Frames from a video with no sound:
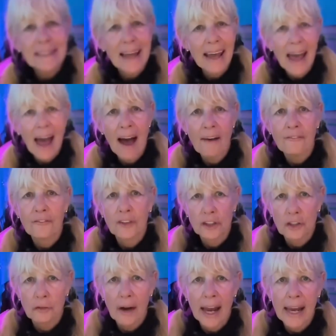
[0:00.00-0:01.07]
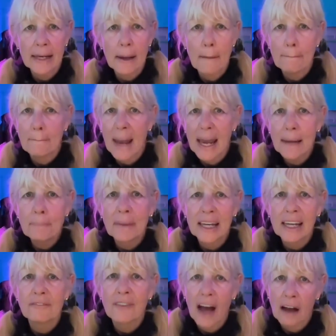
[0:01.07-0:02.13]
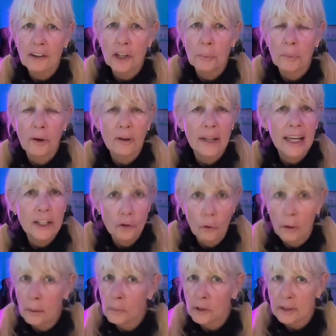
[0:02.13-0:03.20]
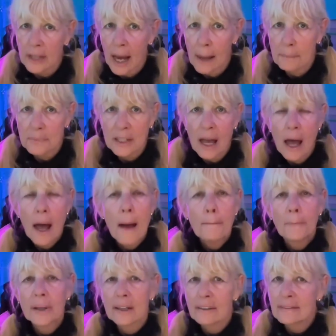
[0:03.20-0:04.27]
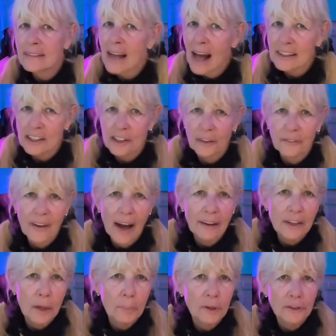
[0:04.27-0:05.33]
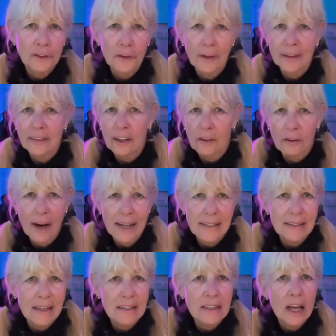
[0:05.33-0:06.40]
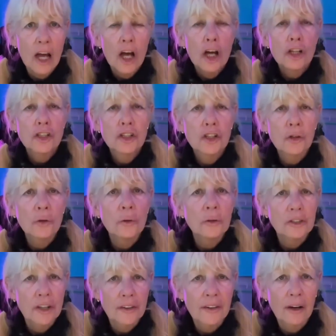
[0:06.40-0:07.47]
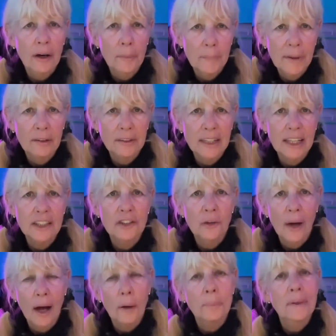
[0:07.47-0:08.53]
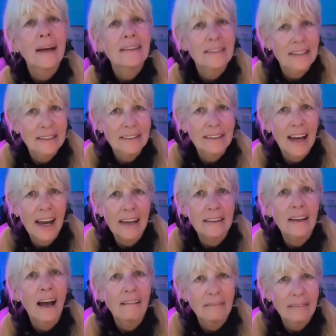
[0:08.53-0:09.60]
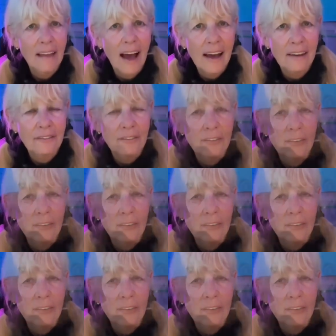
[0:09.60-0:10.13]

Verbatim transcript: they have for trade may be valuable in normal times, but are not so valuable during the crisis due to their ability to help sustain life.